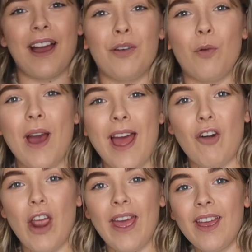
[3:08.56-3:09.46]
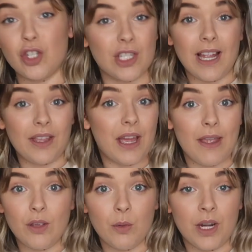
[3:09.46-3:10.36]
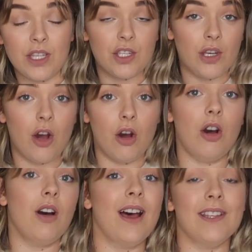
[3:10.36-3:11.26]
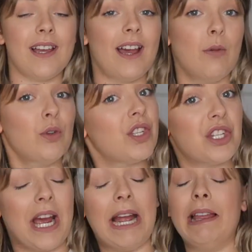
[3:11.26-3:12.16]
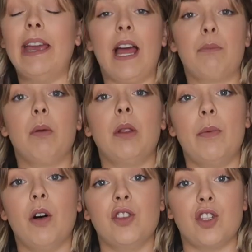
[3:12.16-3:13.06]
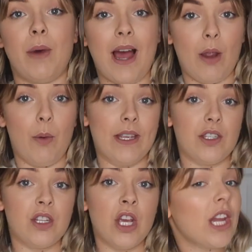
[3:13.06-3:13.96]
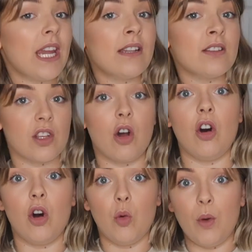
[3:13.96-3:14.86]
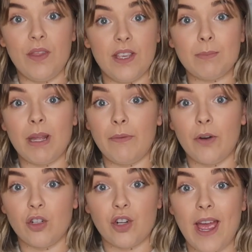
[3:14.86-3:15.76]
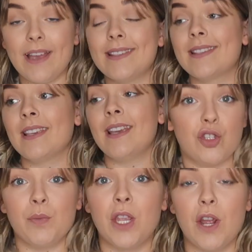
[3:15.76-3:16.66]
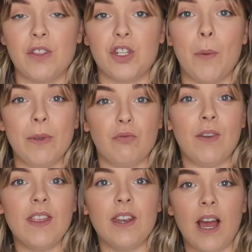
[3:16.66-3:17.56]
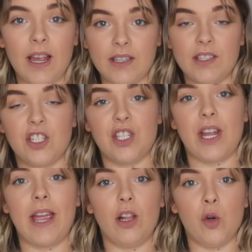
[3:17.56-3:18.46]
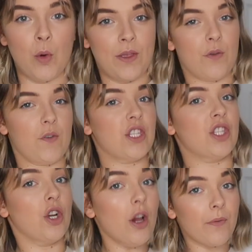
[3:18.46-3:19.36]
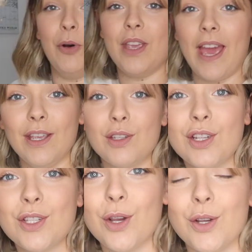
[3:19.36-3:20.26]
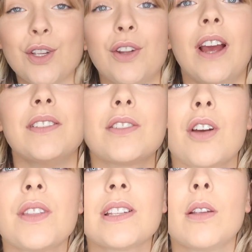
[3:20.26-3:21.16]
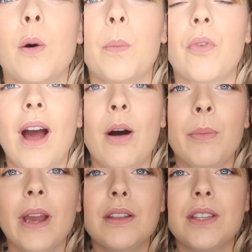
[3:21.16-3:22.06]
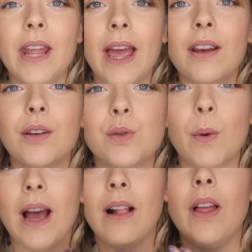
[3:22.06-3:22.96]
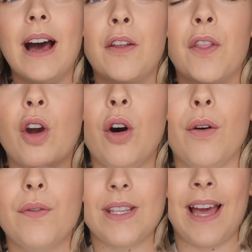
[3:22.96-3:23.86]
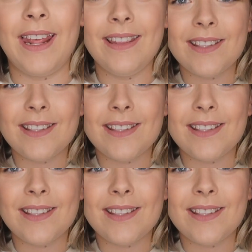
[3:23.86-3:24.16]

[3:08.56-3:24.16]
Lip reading: kind of wear it just like that if you wanted to, or as I would style it, I'd probably put on some high-waisted jeans or with this pinafore dress, just something over the top. It's really nice to style with other stuff, but yeah, it's so, so nice. It's got this little brown bit at the neck as well, and on the cuffs, and